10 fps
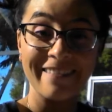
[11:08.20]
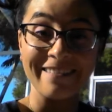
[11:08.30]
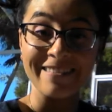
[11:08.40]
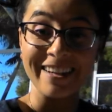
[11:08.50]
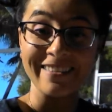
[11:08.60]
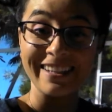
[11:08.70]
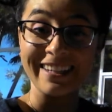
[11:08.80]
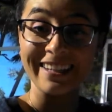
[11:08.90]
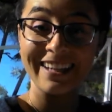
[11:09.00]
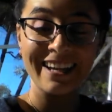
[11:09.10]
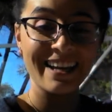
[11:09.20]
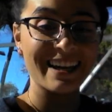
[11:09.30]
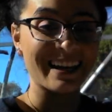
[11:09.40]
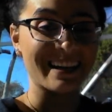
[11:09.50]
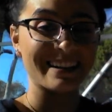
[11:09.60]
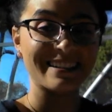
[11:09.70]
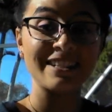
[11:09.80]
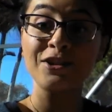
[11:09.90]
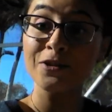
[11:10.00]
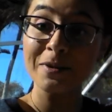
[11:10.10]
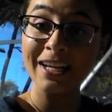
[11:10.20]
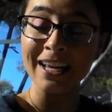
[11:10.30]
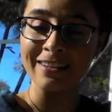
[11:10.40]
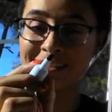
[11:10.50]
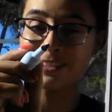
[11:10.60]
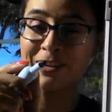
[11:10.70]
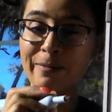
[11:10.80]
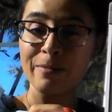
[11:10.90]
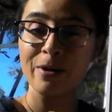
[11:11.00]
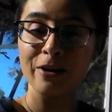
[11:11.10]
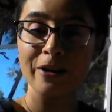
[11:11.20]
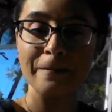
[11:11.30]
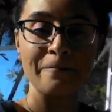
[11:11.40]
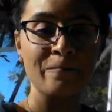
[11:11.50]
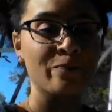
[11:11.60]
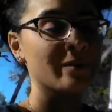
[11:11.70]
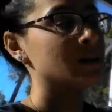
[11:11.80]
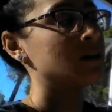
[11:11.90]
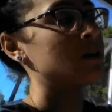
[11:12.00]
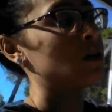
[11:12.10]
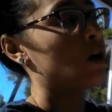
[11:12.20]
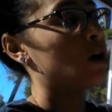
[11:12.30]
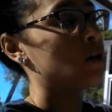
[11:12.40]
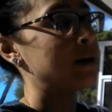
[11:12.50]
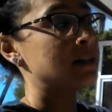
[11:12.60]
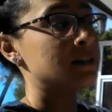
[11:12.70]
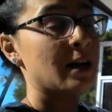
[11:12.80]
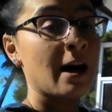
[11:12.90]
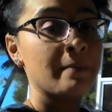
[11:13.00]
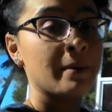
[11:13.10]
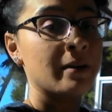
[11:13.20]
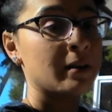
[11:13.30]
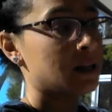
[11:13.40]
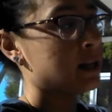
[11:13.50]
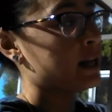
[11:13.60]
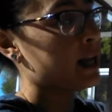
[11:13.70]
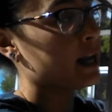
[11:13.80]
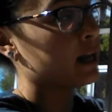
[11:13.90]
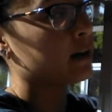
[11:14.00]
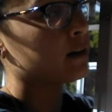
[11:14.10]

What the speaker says: Very good. Let's do it again. Grab your marker, all the way at the top, and